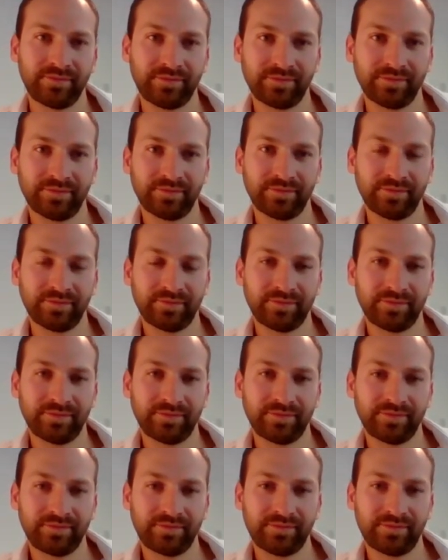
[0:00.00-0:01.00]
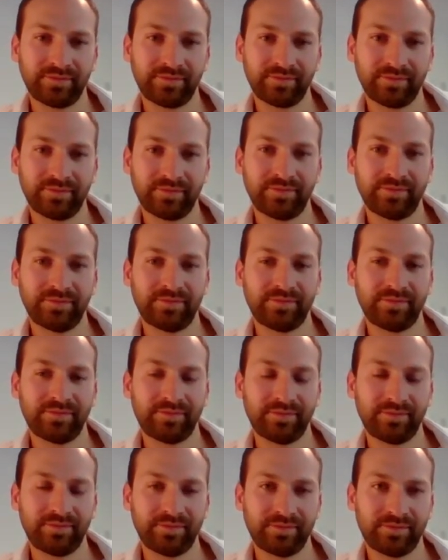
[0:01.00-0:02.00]

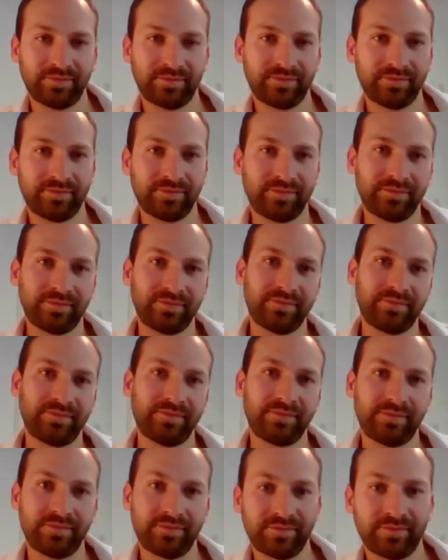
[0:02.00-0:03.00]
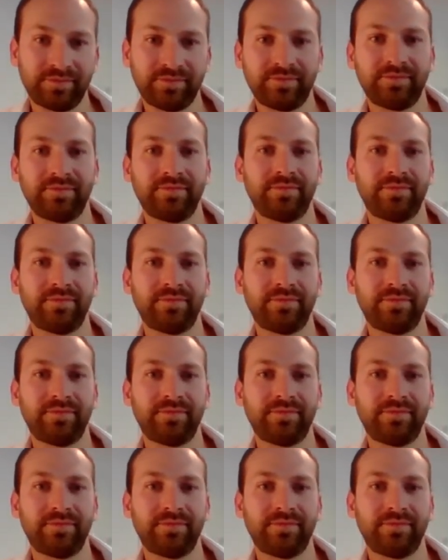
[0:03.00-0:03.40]
(not speaking)